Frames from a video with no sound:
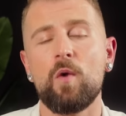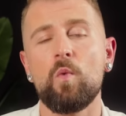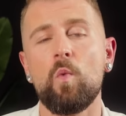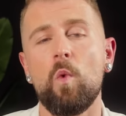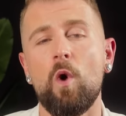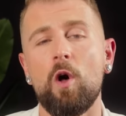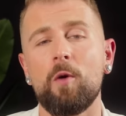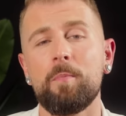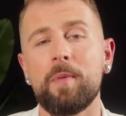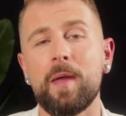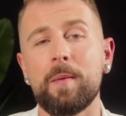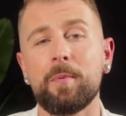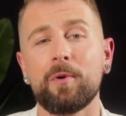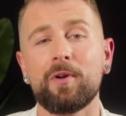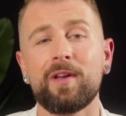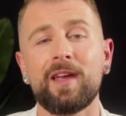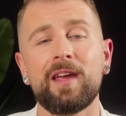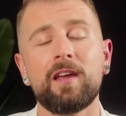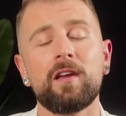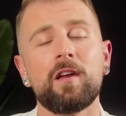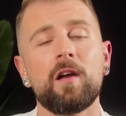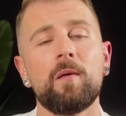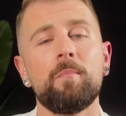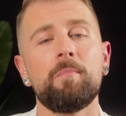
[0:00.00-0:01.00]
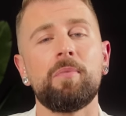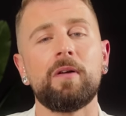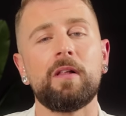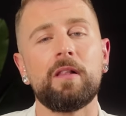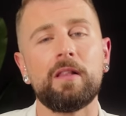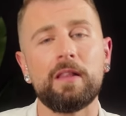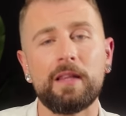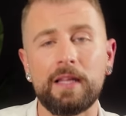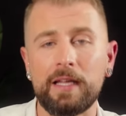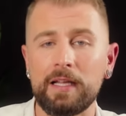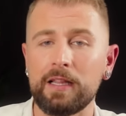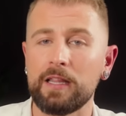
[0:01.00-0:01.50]
and wallpaper can
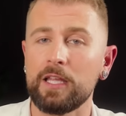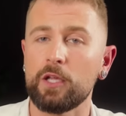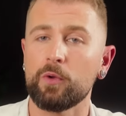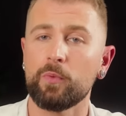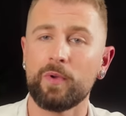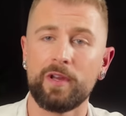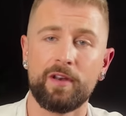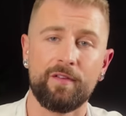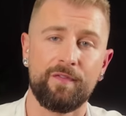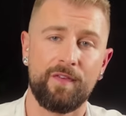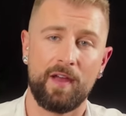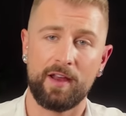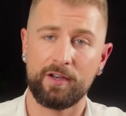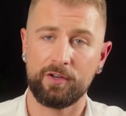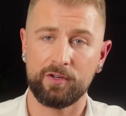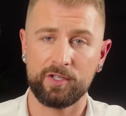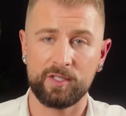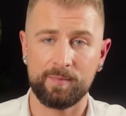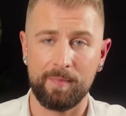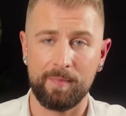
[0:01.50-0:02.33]
completely redefine your